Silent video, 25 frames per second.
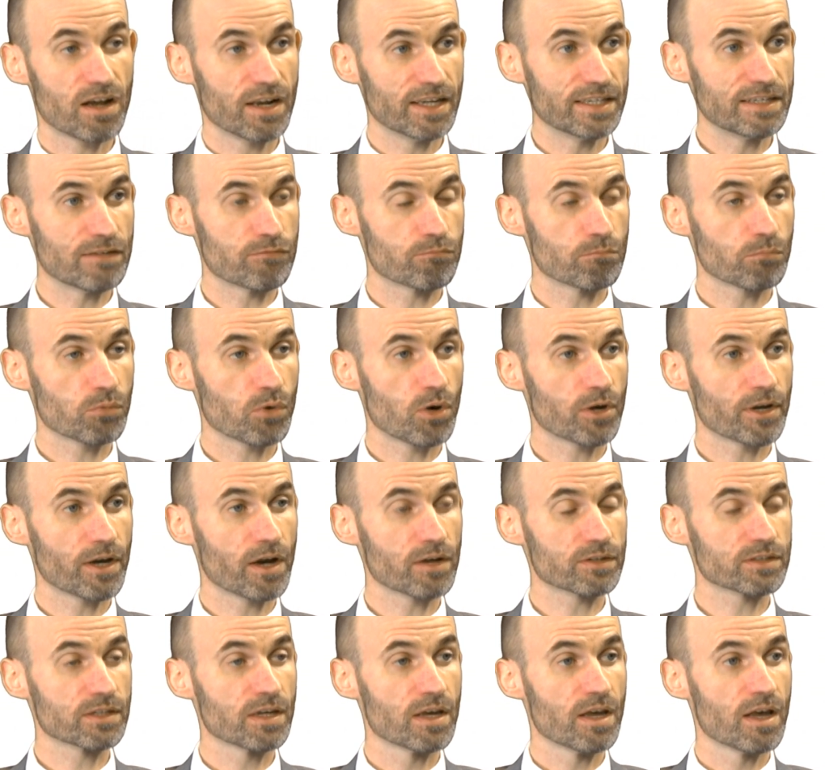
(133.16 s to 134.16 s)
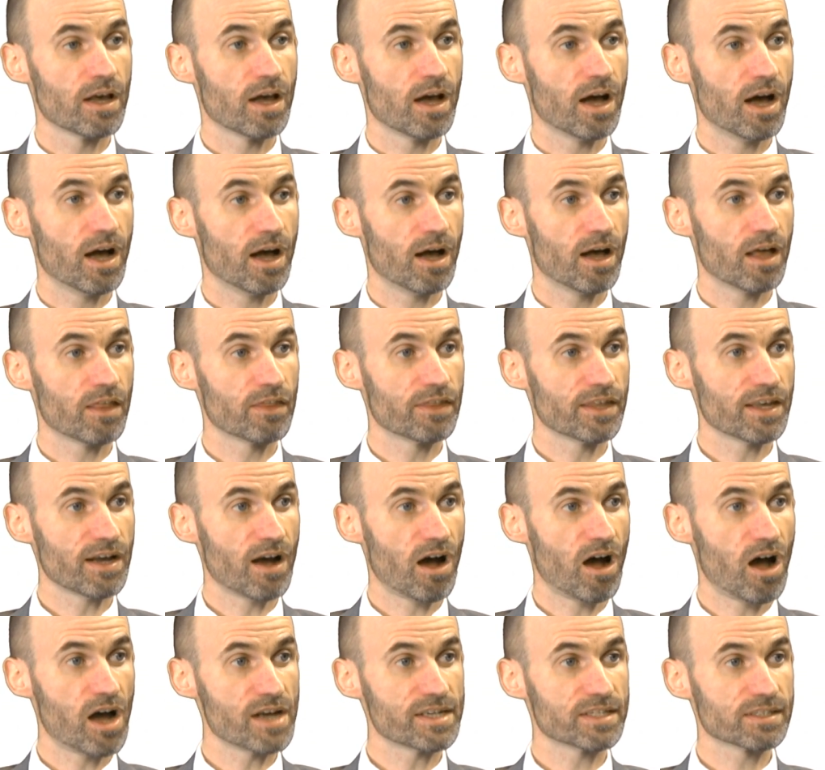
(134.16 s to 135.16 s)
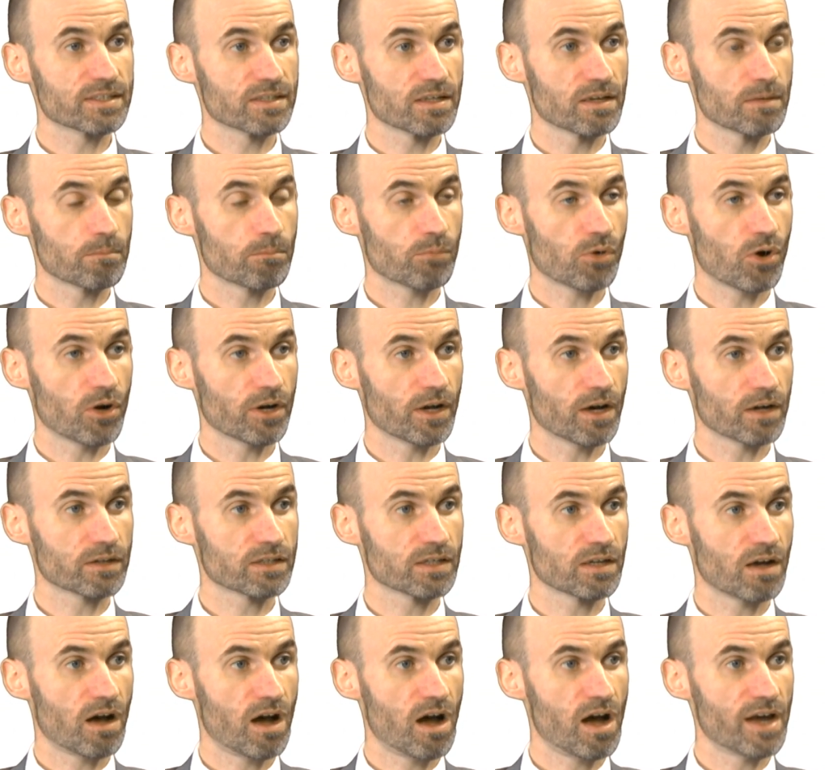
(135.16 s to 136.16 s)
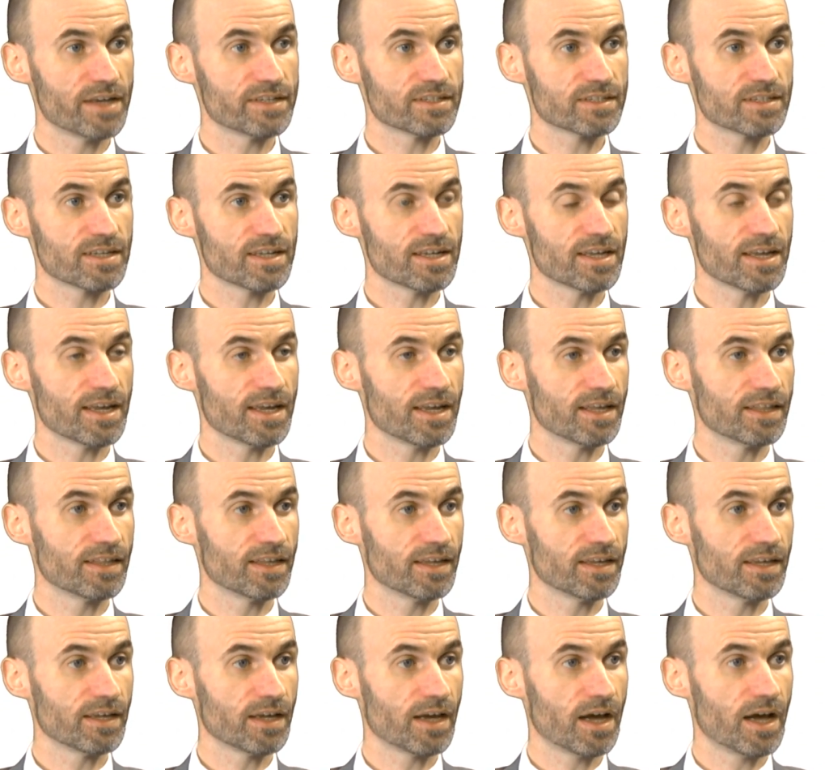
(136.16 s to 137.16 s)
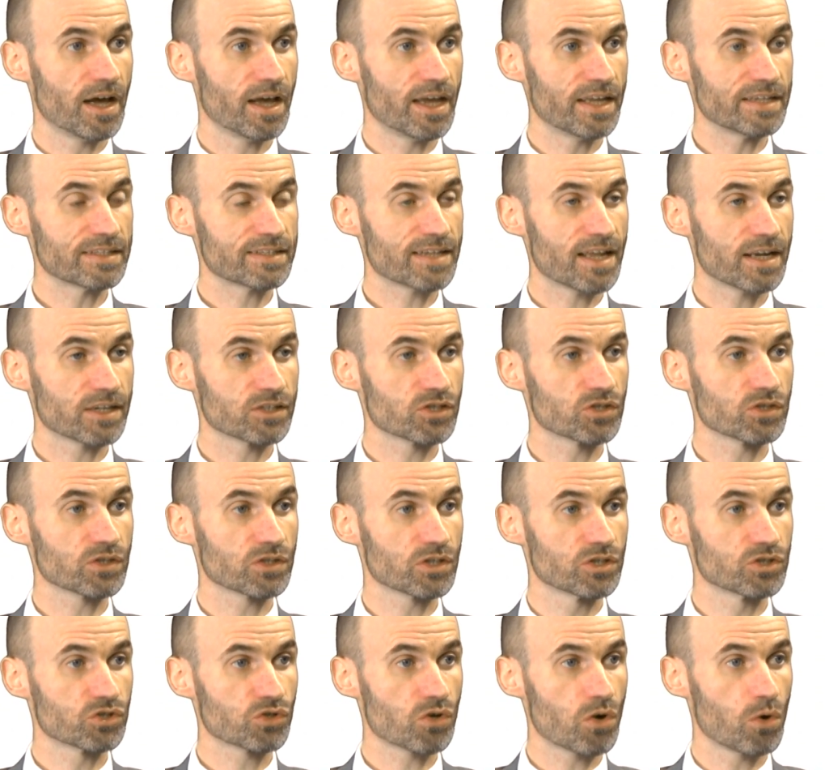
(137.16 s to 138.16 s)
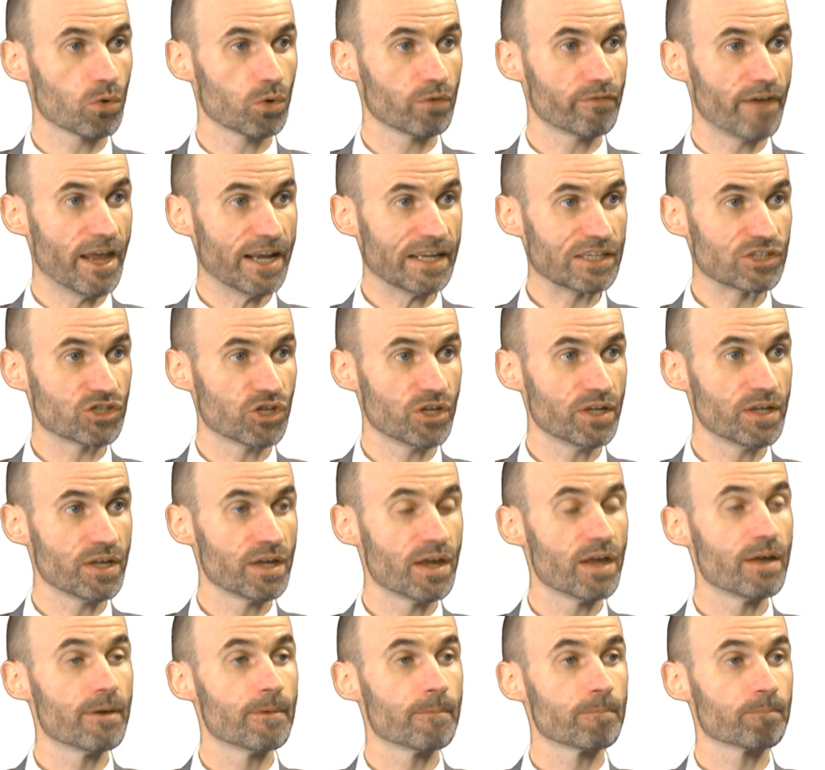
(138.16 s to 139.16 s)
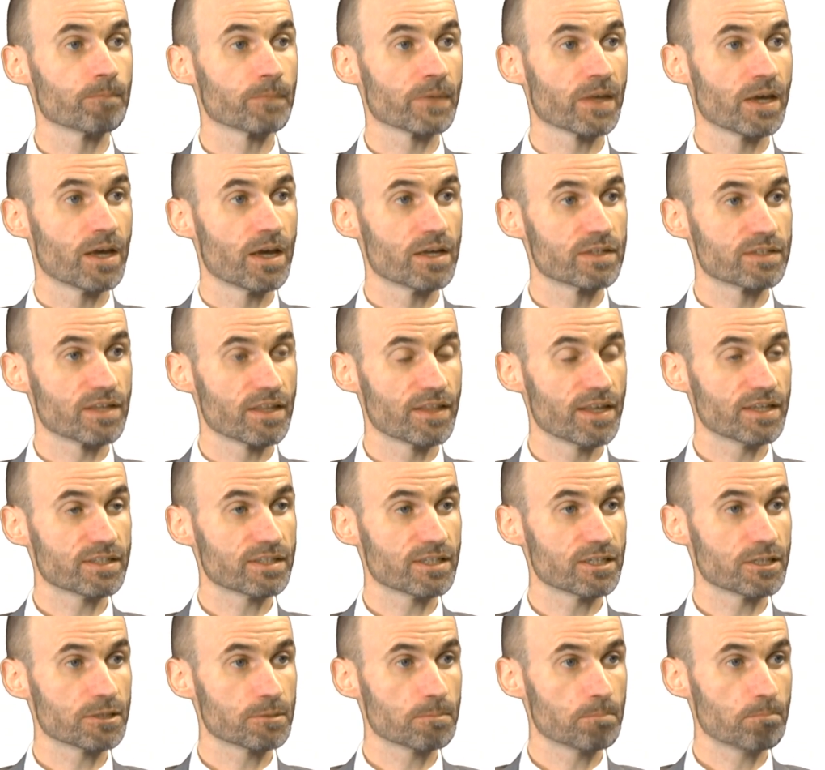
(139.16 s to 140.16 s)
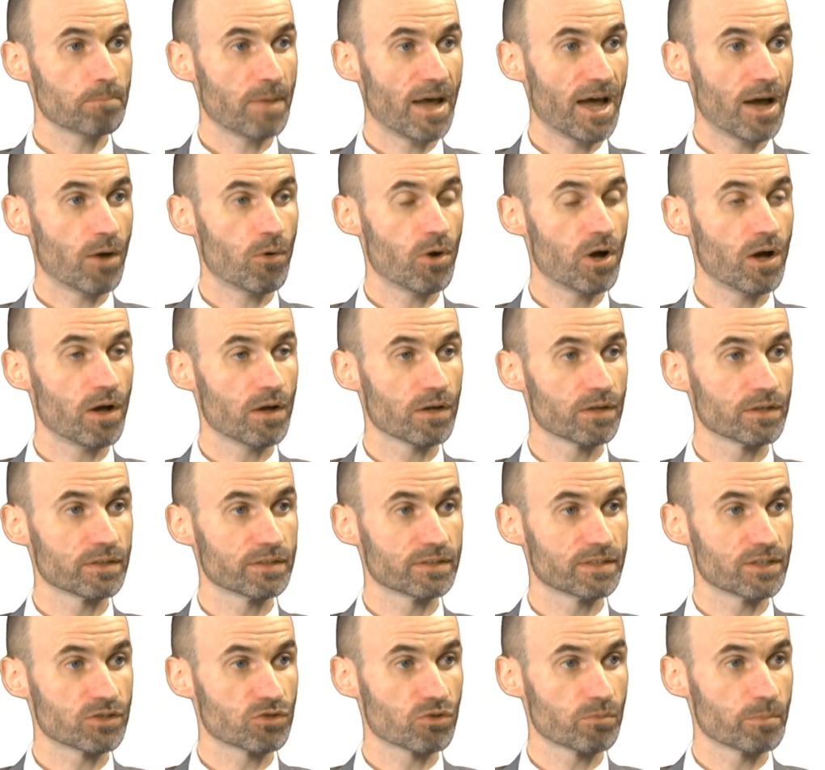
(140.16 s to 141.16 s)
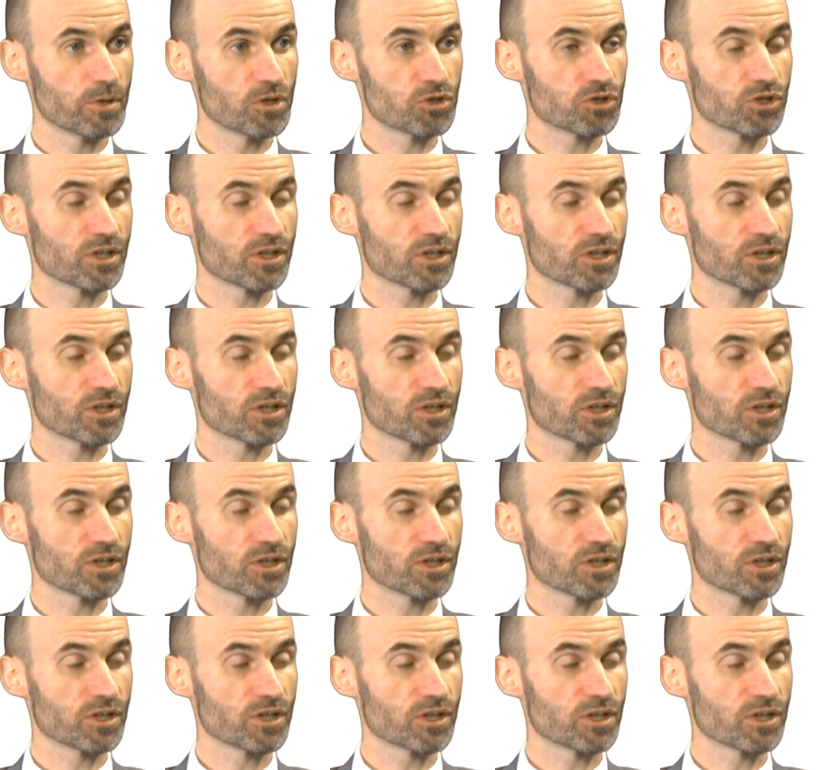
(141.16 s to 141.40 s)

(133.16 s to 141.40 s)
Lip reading: different product, the ICE product, ICE, the Intelligent Control of Energy. So this is power distribution,